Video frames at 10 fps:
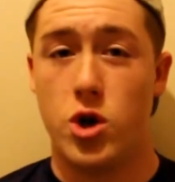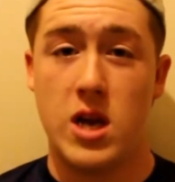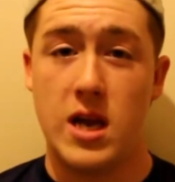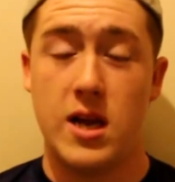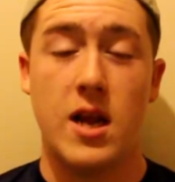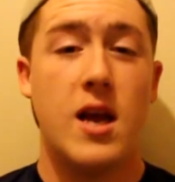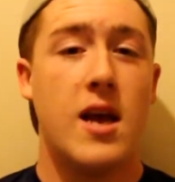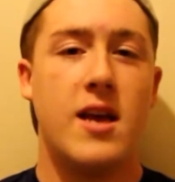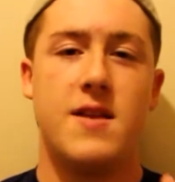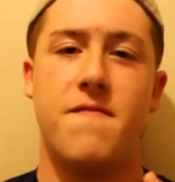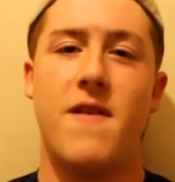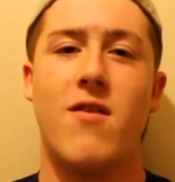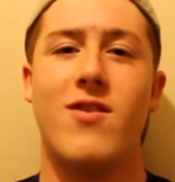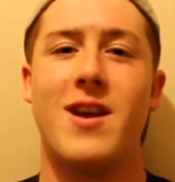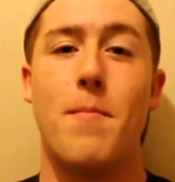you need is
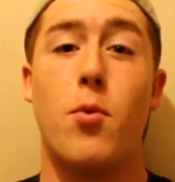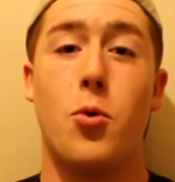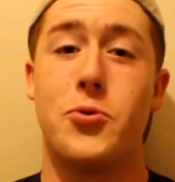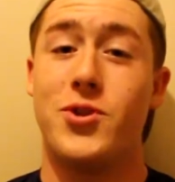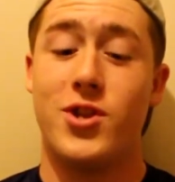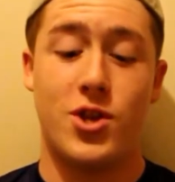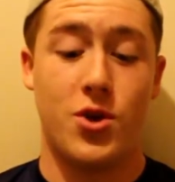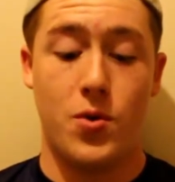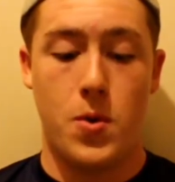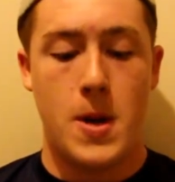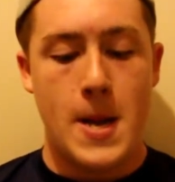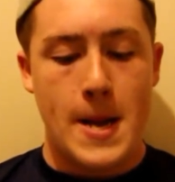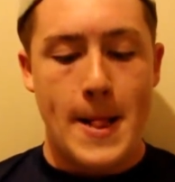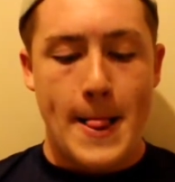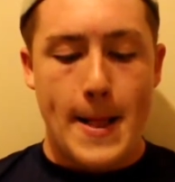very important too.
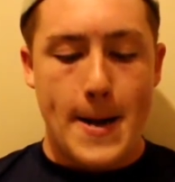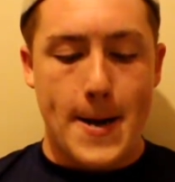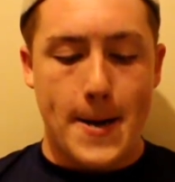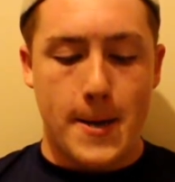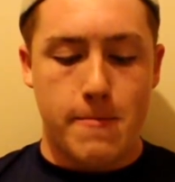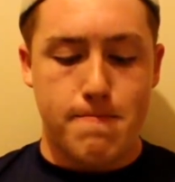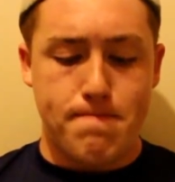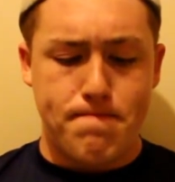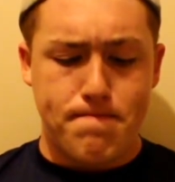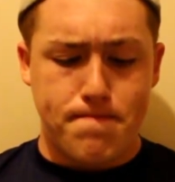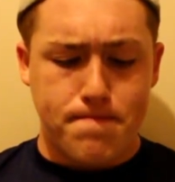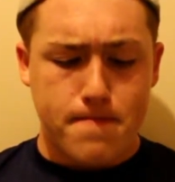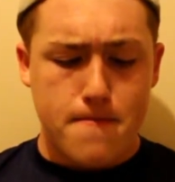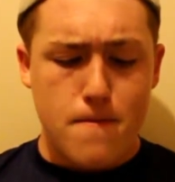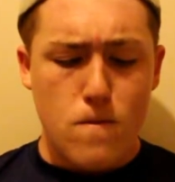But
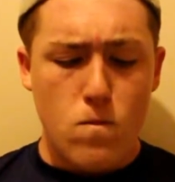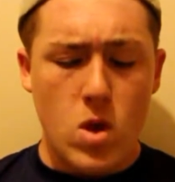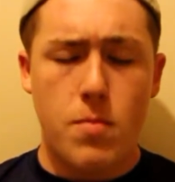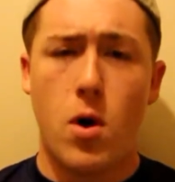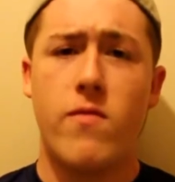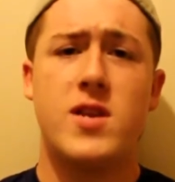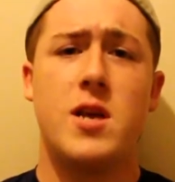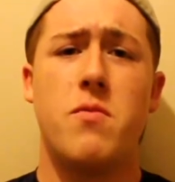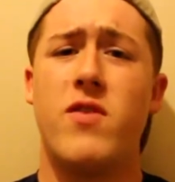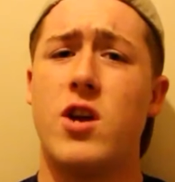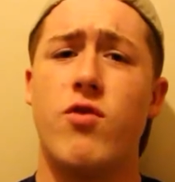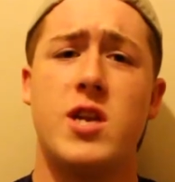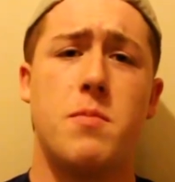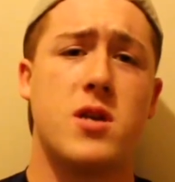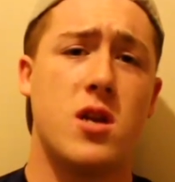obviously with increased
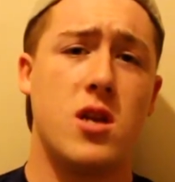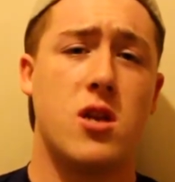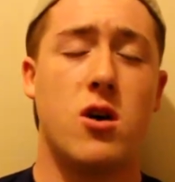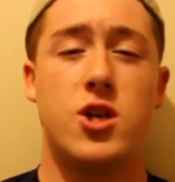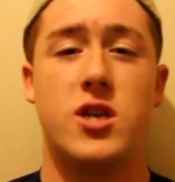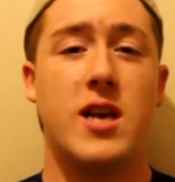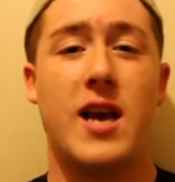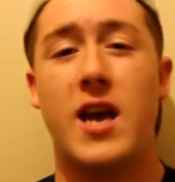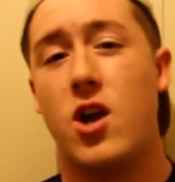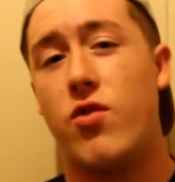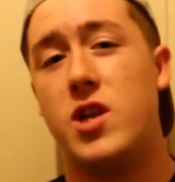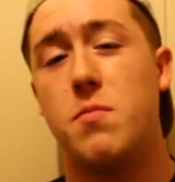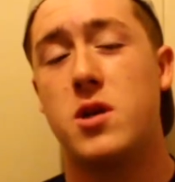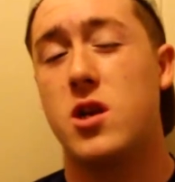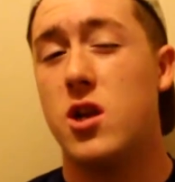muscular size, you're going to get increased
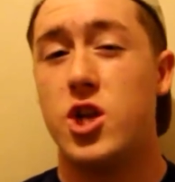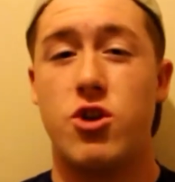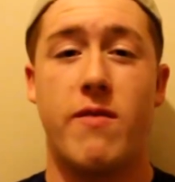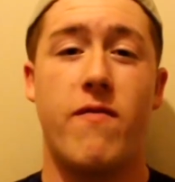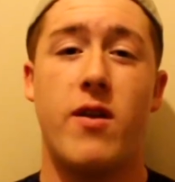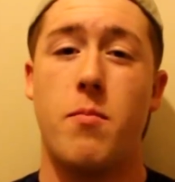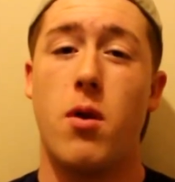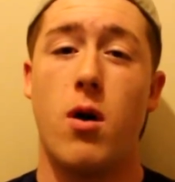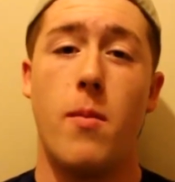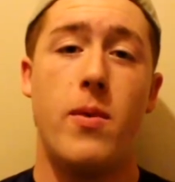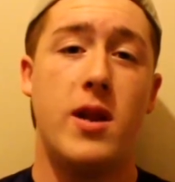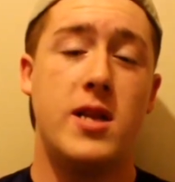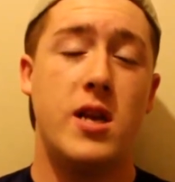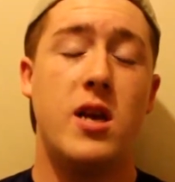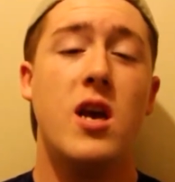muscular strength and
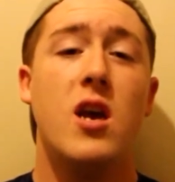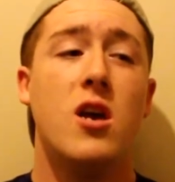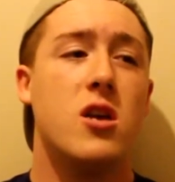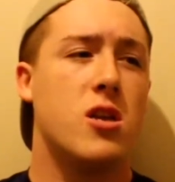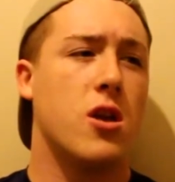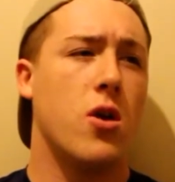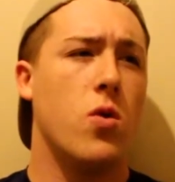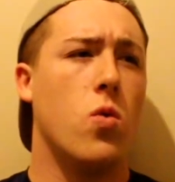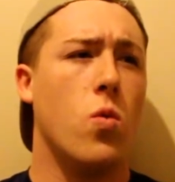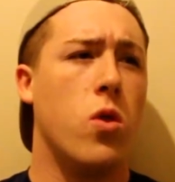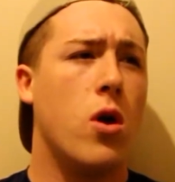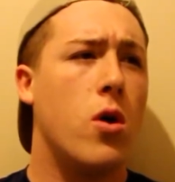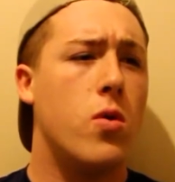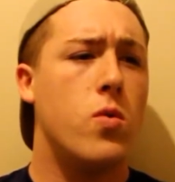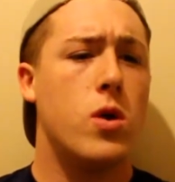pliability. So
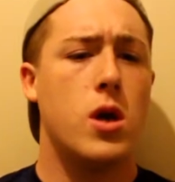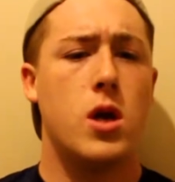although